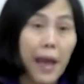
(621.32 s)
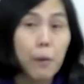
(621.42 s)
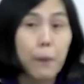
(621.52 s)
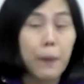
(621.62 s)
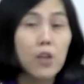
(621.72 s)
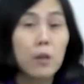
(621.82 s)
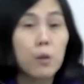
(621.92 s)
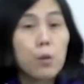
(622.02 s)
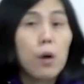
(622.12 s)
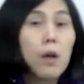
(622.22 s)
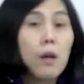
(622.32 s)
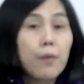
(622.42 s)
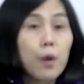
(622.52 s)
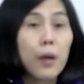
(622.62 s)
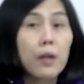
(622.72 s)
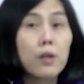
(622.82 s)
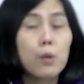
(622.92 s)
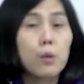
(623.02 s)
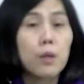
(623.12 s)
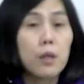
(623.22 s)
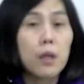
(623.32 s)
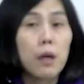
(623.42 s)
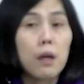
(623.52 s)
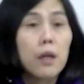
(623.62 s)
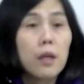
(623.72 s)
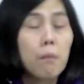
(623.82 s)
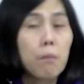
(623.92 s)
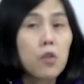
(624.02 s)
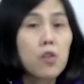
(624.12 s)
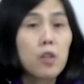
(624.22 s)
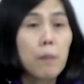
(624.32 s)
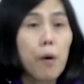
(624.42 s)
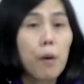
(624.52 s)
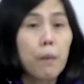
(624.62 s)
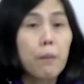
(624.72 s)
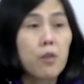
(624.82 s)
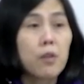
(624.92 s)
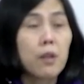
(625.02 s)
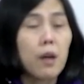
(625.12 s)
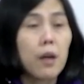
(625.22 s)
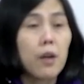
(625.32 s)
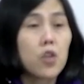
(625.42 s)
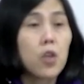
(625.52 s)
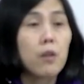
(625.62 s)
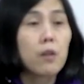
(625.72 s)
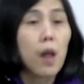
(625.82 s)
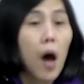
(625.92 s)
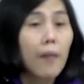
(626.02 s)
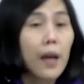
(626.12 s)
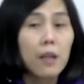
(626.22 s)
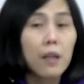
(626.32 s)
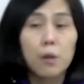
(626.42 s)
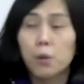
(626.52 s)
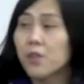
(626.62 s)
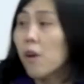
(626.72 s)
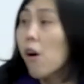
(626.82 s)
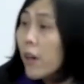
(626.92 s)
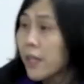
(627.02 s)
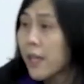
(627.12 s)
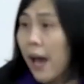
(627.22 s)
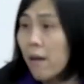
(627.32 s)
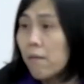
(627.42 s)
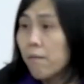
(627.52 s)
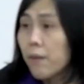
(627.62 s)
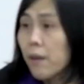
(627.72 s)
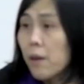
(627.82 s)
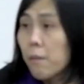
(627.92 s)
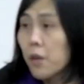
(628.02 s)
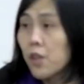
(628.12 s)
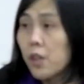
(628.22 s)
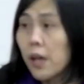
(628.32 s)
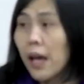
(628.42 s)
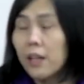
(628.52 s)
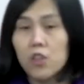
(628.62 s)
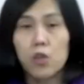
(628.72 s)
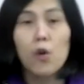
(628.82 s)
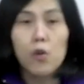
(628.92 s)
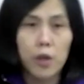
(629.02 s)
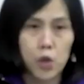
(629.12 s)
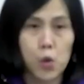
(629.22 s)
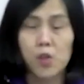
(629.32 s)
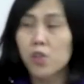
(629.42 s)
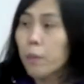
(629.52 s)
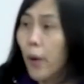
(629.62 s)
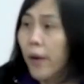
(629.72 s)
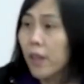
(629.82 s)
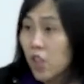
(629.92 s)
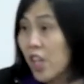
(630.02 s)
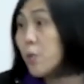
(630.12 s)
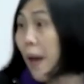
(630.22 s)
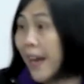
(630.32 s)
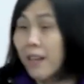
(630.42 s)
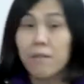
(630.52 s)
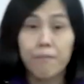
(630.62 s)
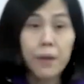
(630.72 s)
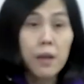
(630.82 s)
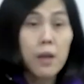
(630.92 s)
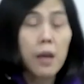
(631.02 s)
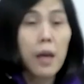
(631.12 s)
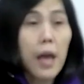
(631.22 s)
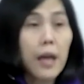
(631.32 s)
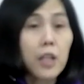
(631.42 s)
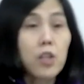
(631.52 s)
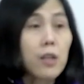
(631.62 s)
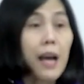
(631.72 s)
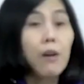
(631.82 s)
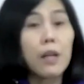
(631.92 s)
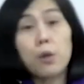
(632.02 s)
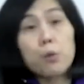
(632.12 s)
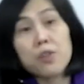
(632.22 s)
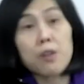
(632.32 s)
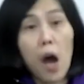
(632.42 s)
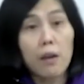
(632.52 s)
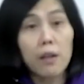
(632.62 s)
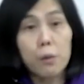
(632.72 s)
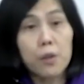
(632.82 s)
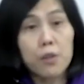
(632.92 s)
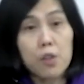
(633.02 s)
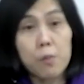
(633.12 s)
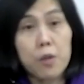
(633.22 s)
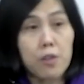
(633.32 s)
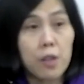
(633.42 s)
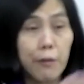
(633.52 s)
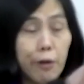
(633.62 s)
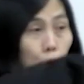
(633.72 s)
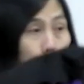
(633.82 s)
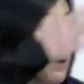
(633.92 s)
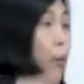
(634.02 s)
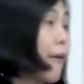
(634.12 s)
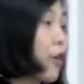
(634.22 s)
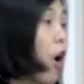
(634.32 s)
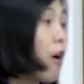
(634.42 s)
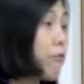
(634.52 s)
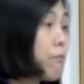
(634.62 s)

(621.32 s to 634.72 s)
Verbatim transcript: have a patient who went to the uh, emergency department because they, uh, she thought that it was a heart attack because she had a, a shortness of breath and chest pain. And it turned out that it was not. It was just because the levodopa wearing off.